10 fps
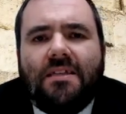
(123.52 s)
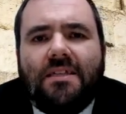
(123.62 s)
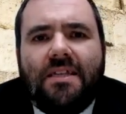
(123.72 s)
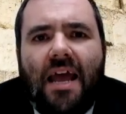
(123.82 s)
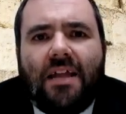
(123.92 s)

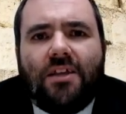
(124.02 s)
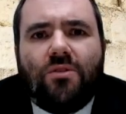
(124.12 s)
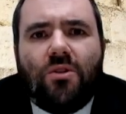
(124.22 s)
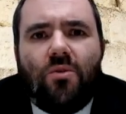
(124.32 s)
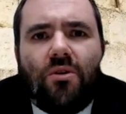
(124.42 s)
Its
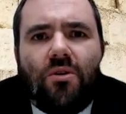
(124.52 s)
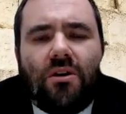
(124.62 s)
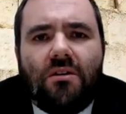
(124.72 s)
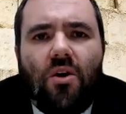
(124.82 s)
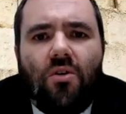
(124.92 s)
natural
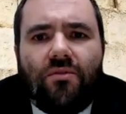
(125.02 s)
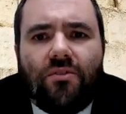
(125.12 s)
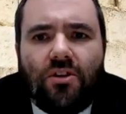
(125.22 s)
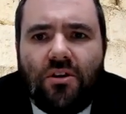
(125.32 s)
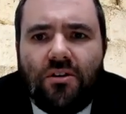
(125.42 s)
order
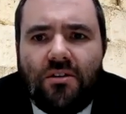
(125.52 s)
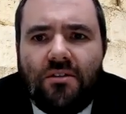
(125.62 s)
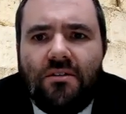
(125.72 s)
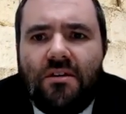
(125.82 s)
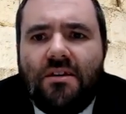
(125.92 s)
overturned.